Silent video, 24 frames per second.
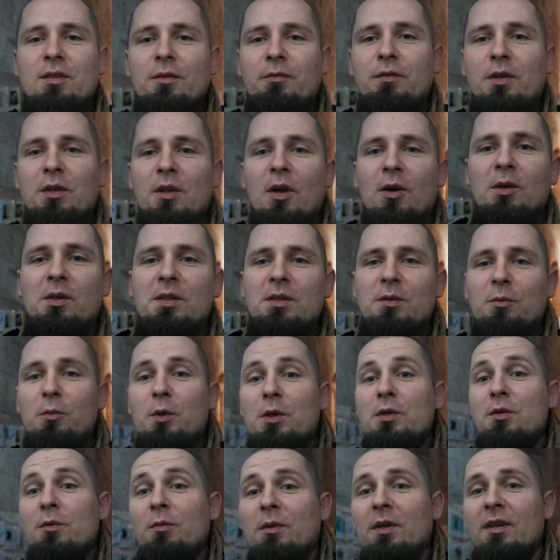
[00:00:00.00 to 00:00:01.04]
of the dogs
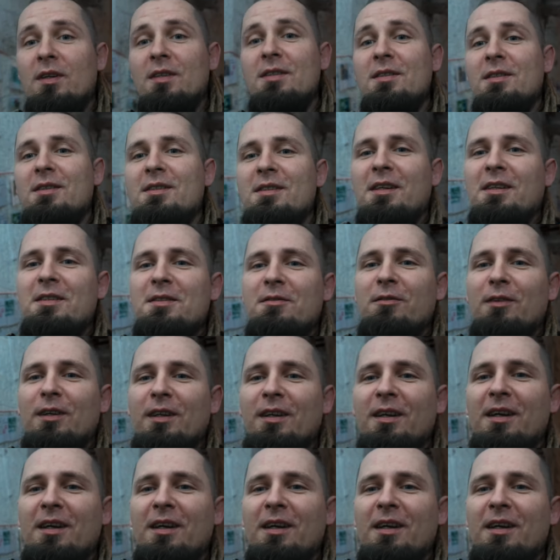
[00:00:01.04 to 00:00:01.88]
which were successfully